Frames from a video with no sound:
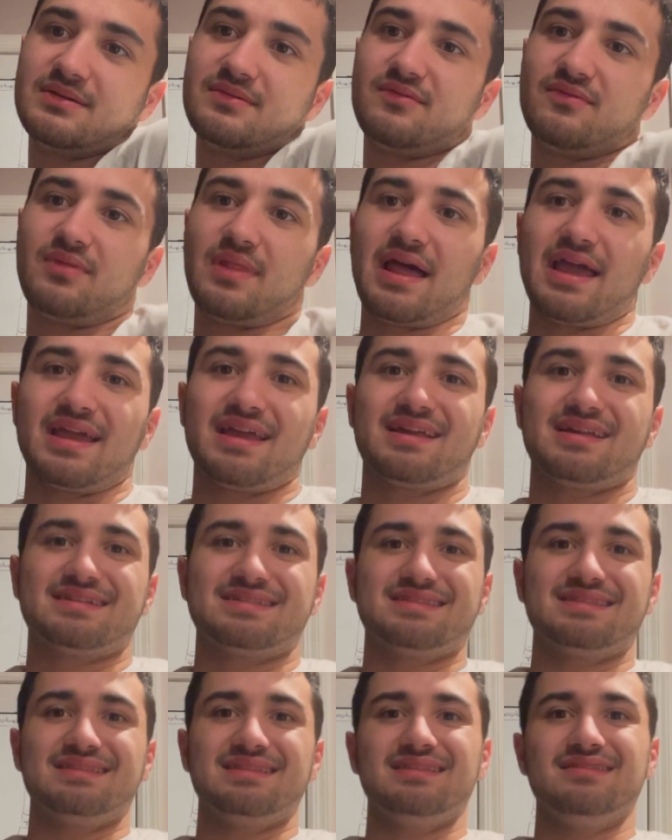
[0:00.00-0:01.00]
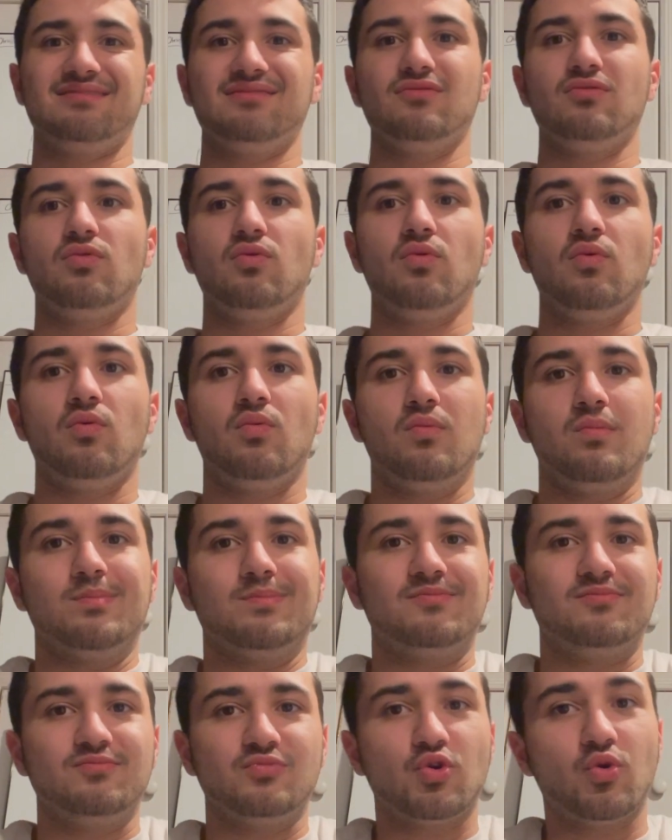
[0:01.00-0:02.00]
like
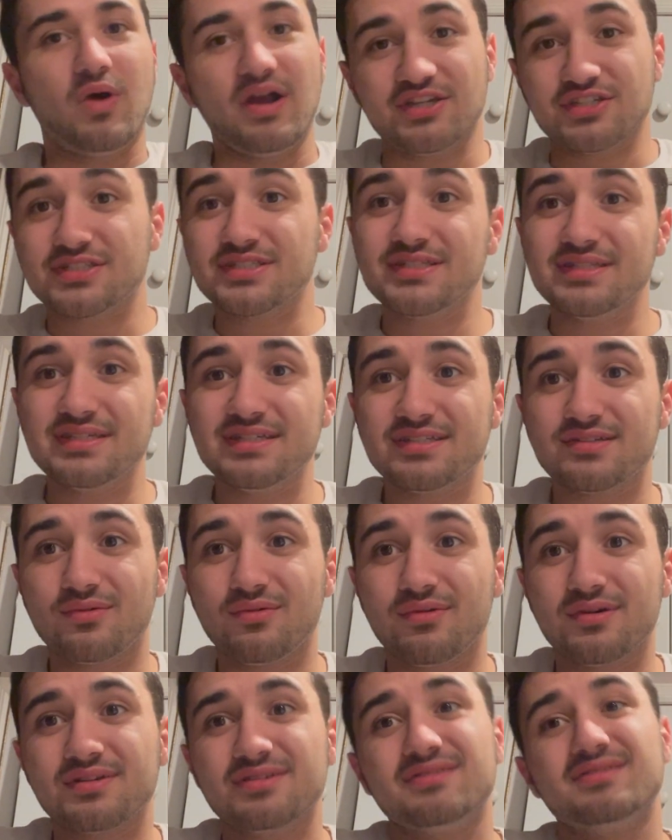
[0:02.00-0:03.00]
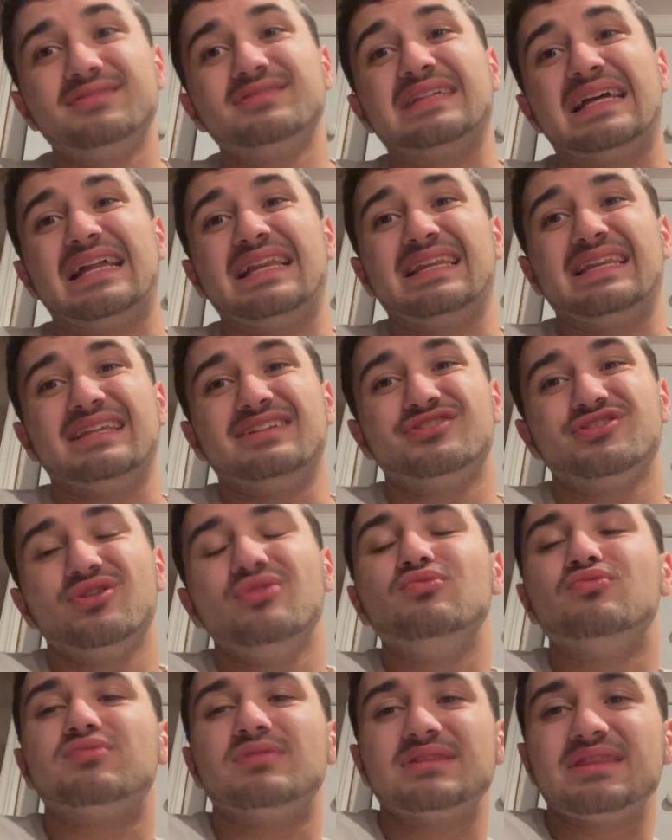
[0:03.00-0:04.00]
question these orders and
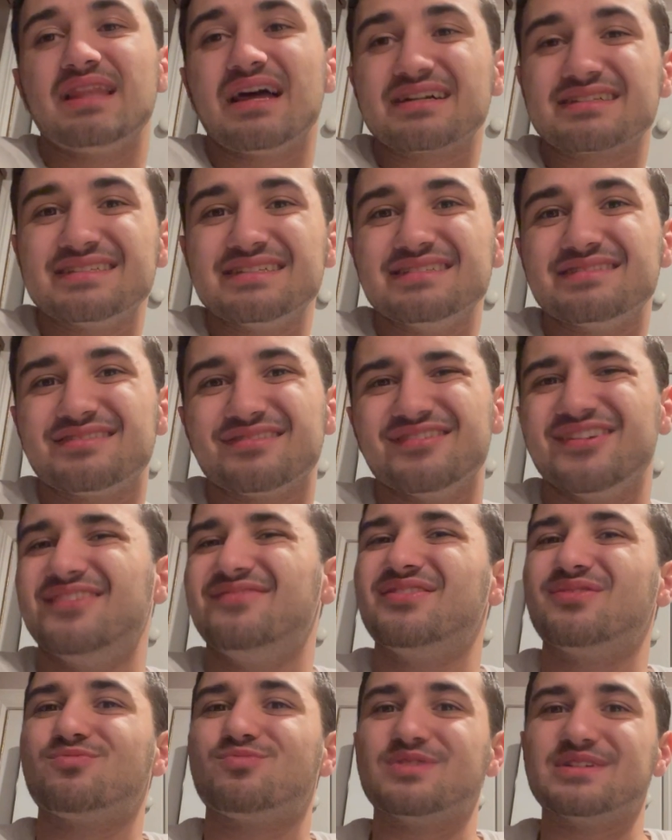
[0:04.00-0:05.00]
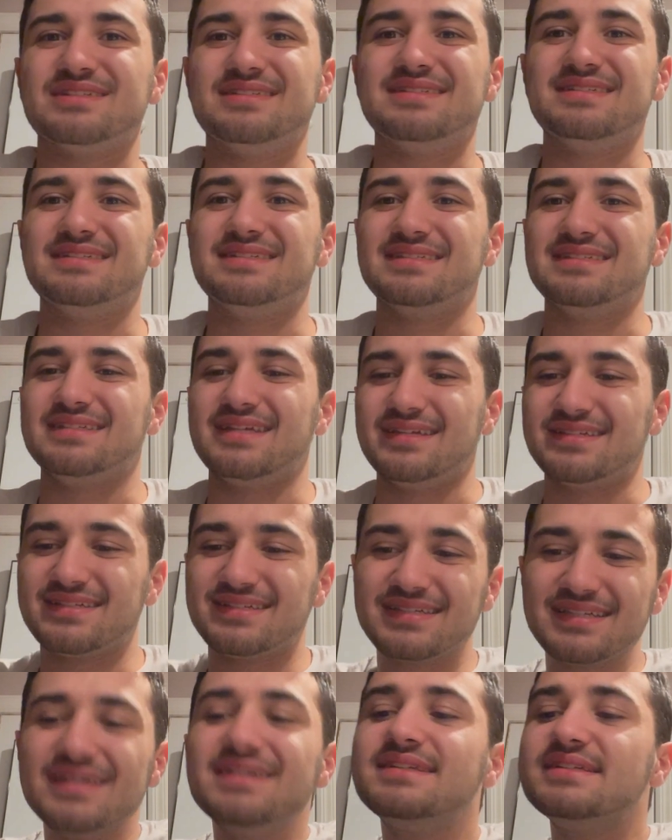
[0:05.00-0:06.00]
show reluctance or even
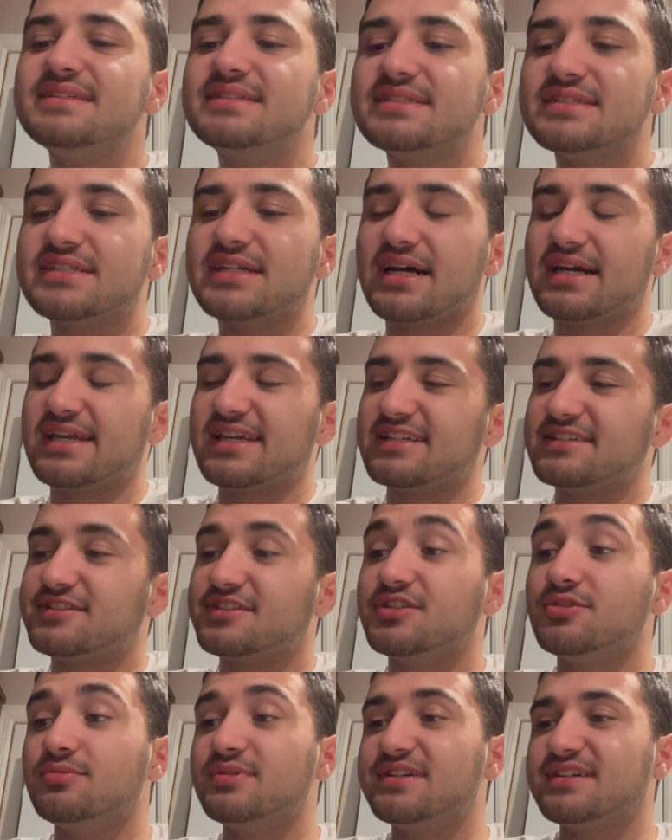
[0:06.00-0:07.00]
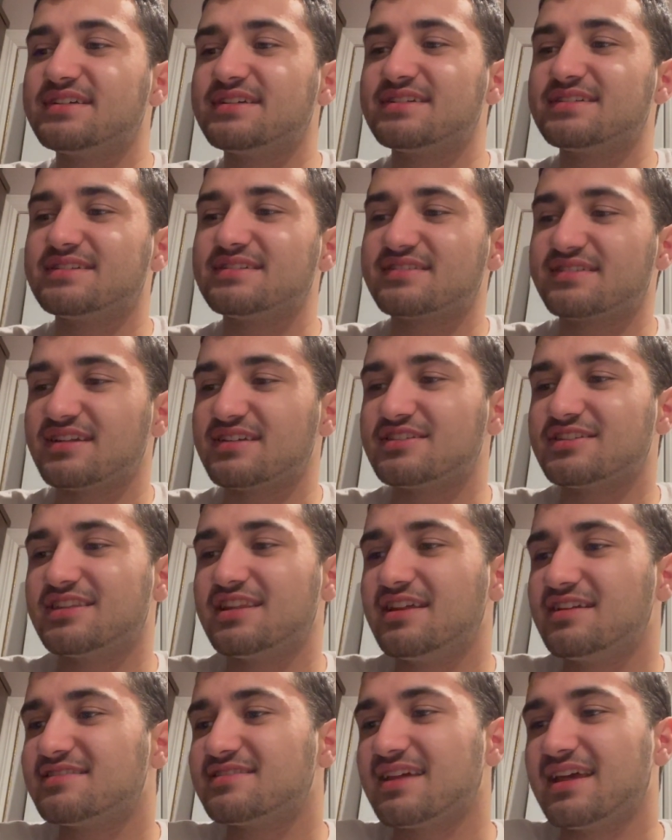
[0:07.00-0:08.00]
resistance against doing such
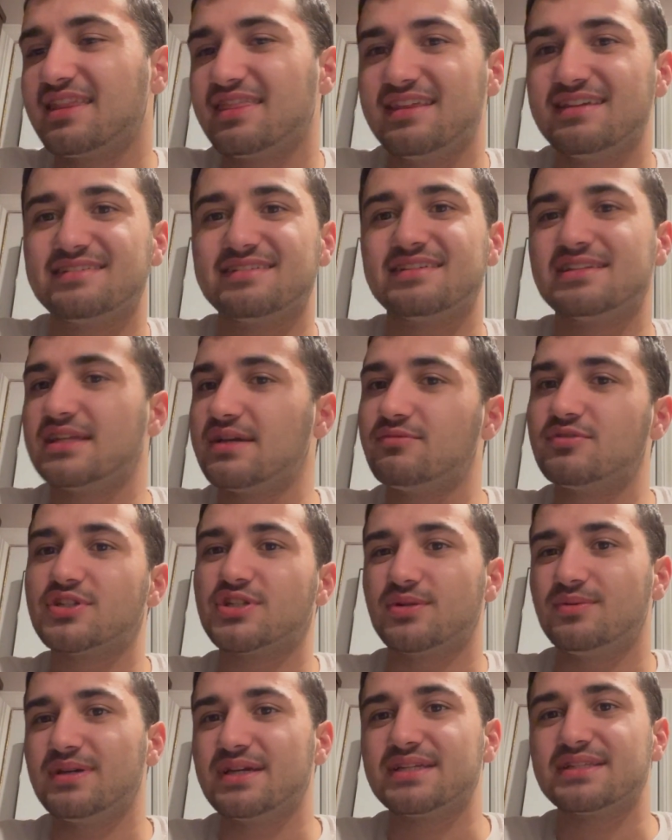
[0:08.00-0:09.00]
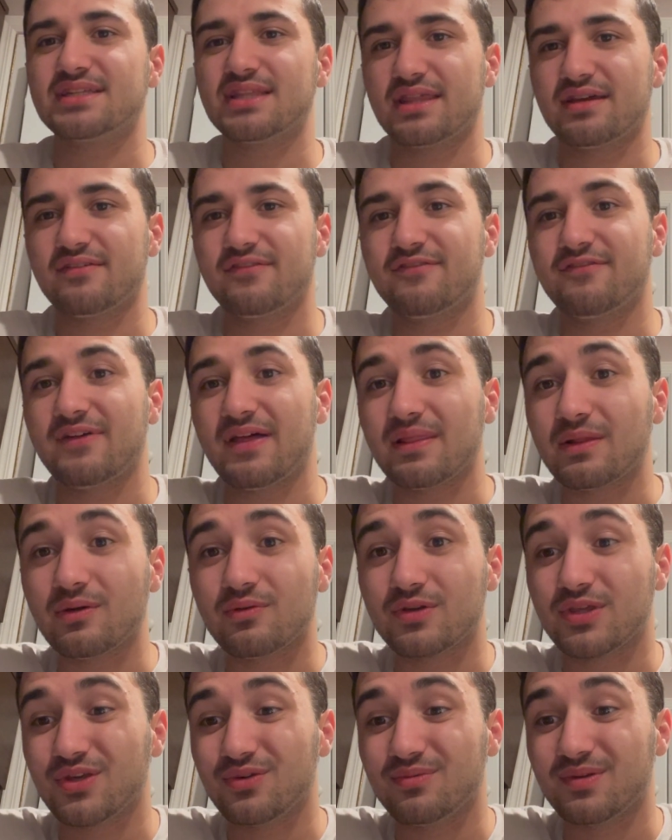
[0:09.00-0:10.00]
things like this because they were doing it to their fellow
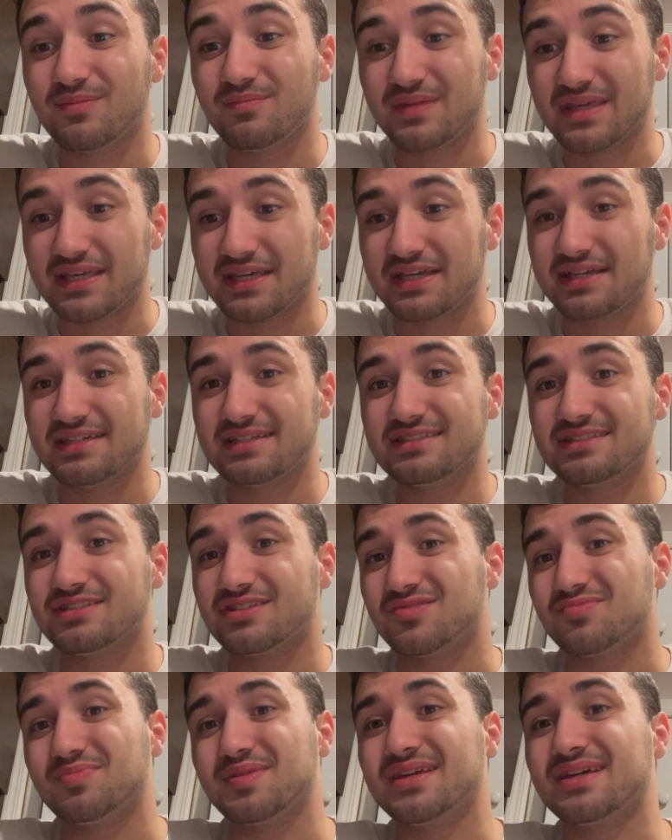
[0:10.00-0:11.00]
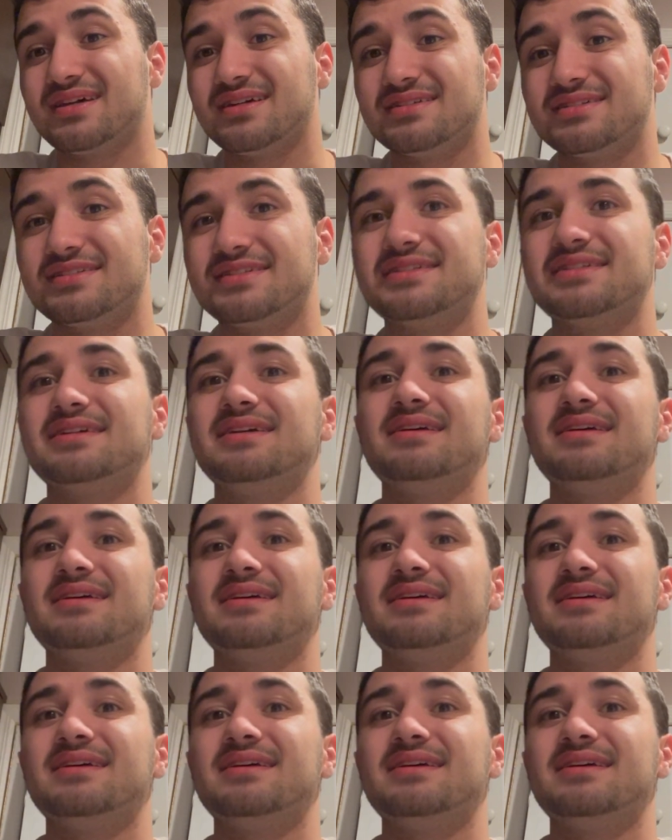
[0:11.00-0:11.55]
human beings just because